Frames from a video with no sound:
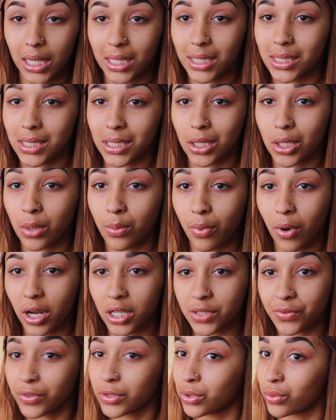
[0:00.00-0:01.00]
It's a good
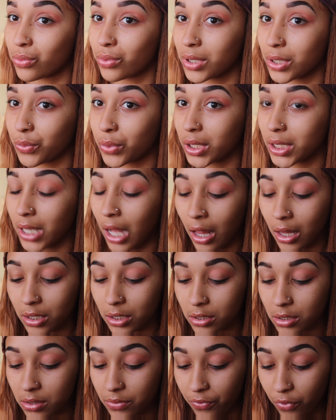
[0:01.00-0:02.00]
price for
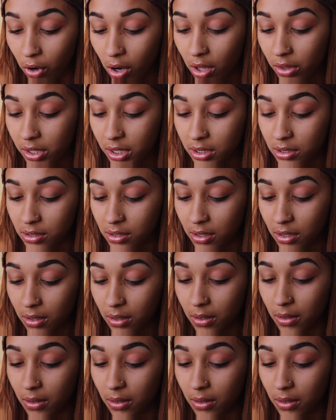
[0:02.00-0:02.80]
$21 for all this.